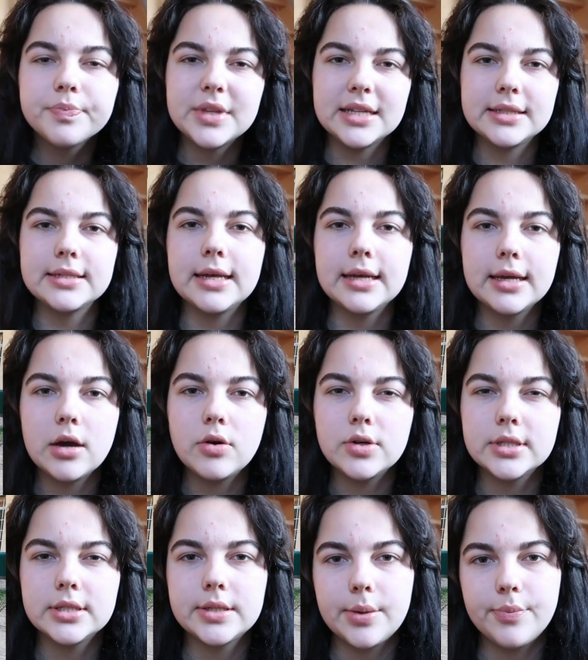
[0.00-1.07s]
That's like
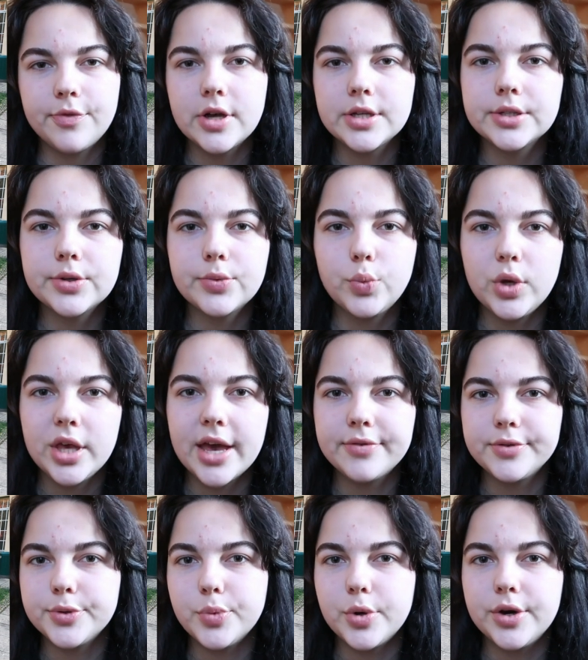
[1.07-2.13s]
our subfusk we
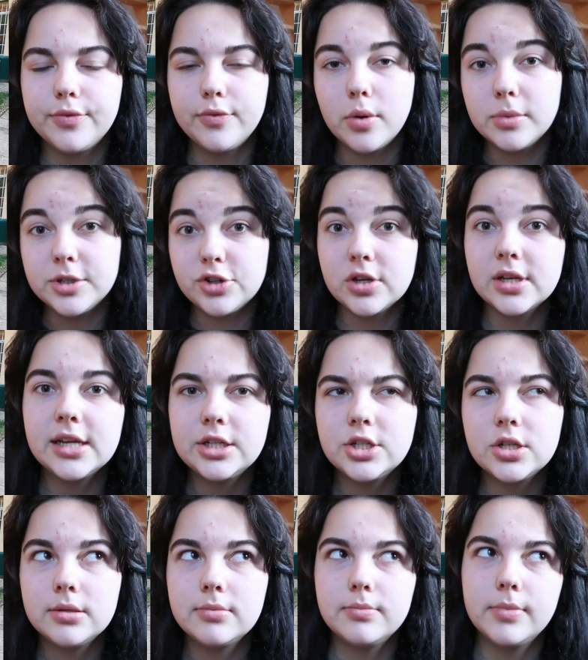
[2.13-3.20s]
have to wear for
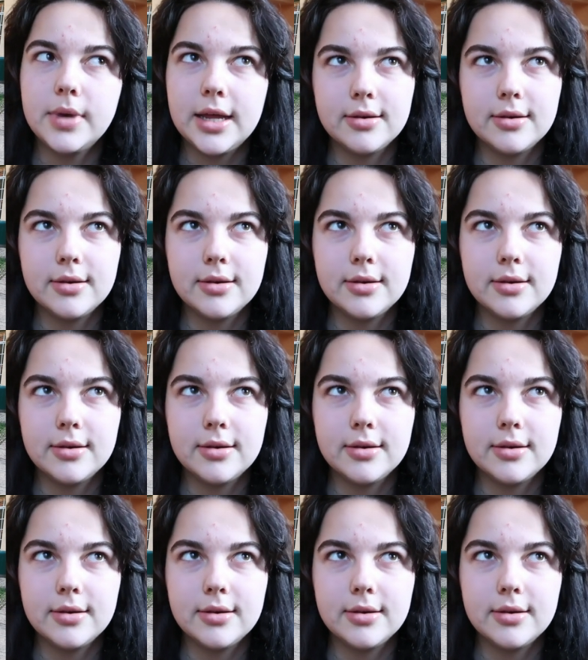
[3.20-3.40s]
matriculation